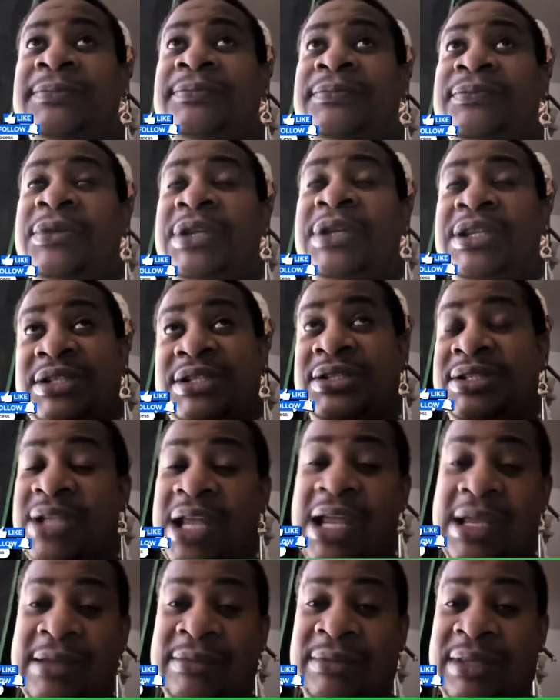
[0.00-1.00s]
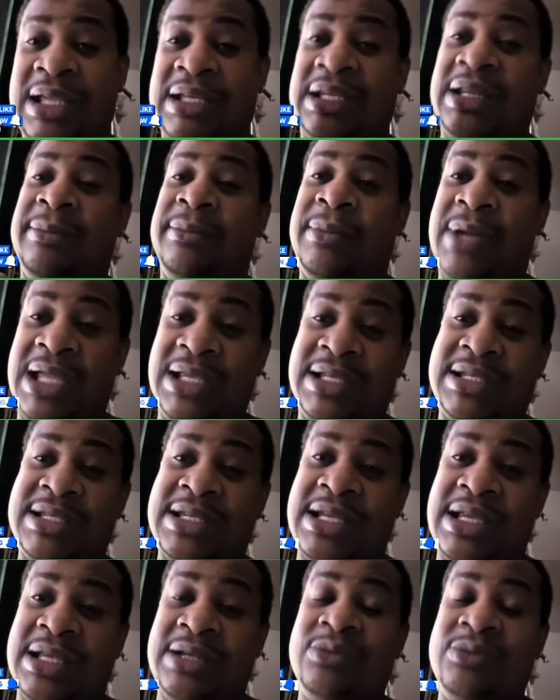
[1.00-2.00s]
it's the same thing that Mike
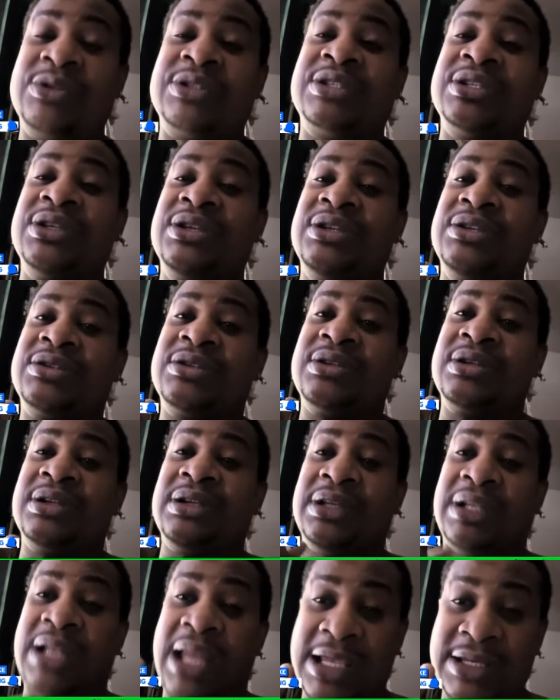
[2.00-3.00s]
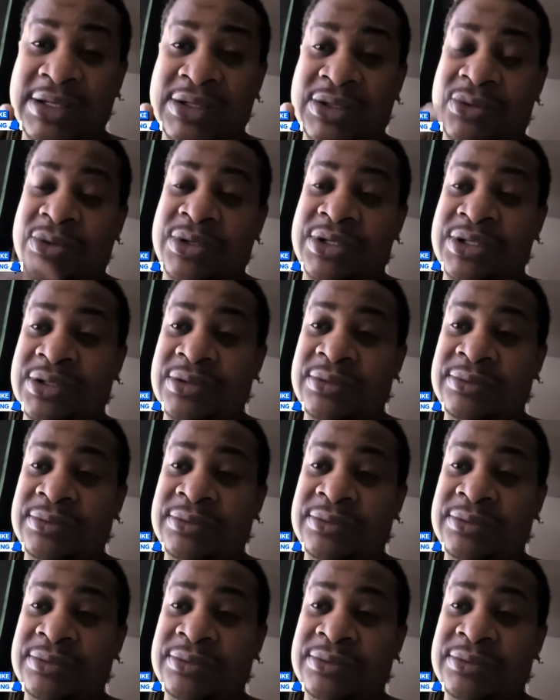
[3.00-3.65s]
said, which is light source.